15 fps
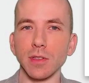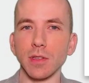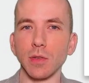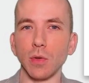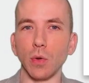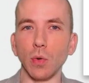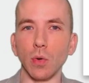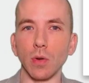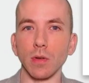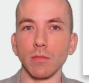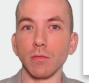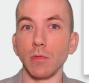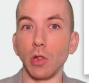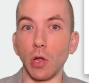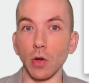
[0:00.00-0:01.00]
to
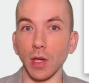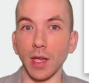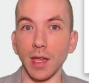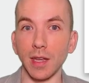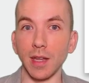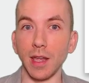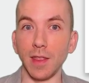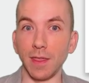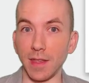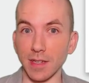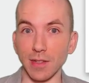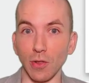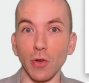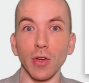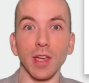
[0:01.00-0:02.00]
lock in in this
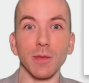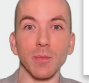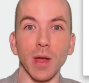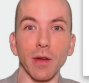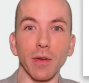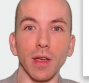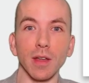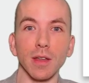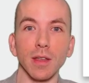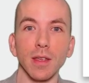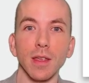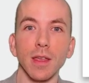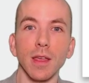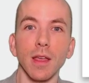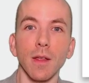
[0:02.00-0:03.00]
lock-in period,
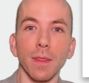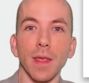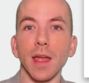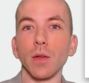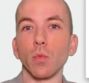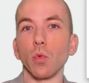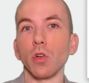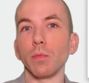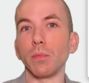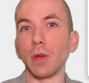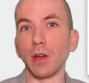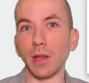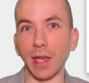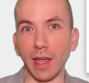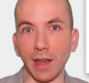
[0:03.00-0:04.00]
then we'll
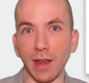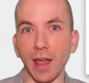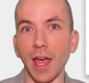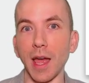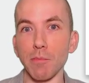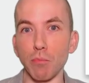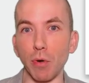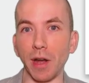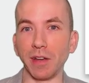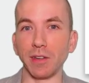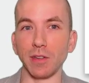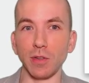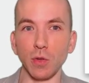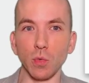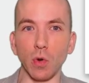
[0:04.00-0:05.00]
begin a
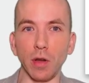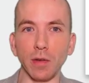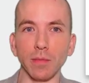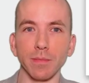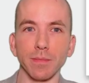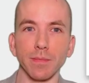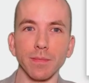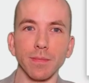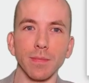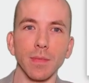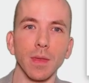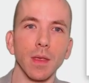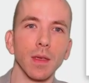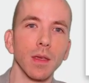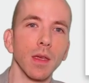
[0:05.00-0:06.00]
brand new one.
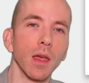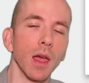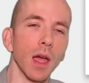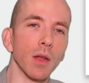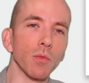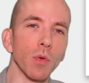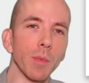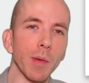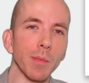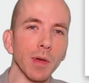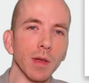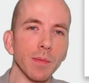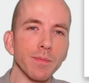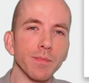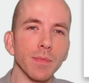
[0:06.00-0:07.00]
And
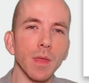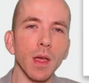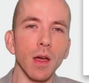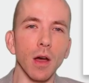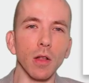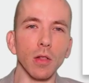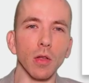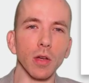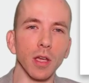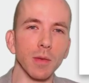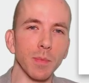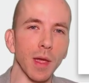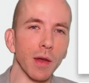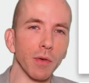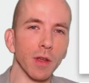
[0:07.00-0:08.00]
remember, a lock-in
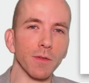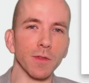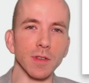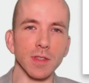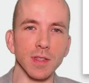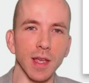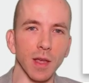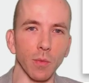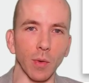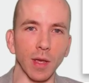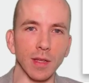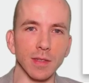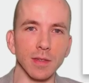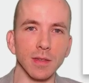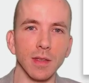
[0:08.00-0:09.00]
period for
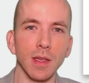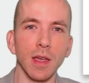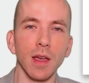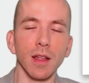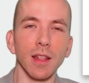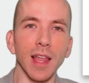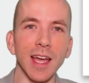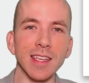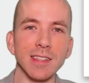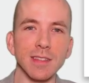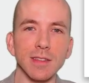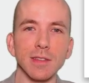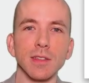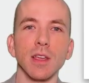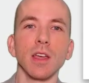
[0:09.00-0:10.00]
SegWit
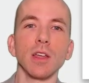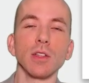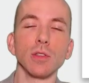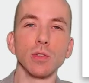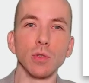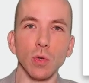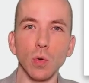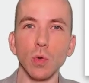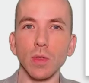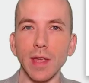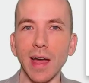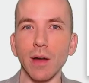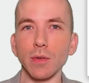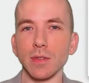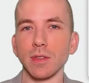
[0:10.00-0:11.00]
lasts
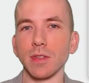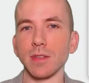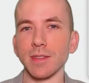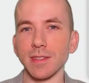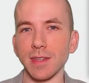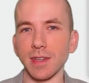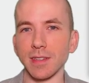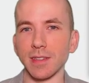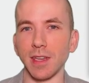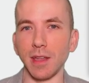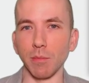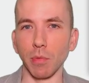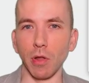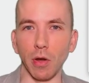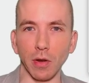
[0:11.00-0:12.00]
2016
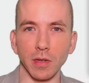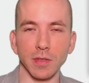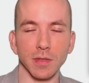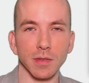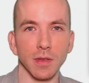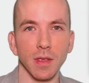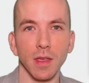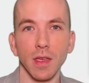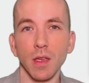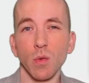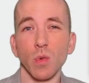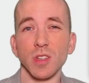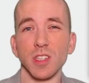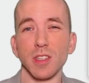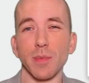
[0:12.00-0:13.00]
blocks,
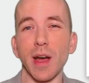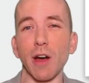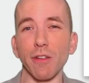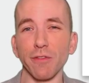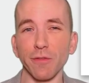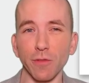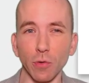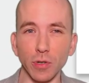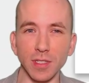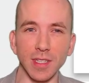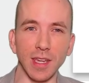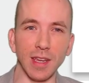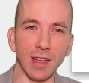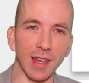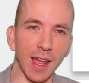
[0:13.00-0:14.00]
which is about
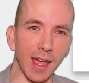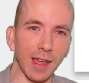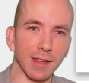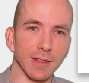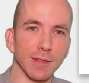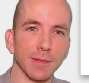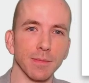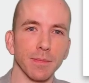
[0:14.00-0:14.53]
14 days.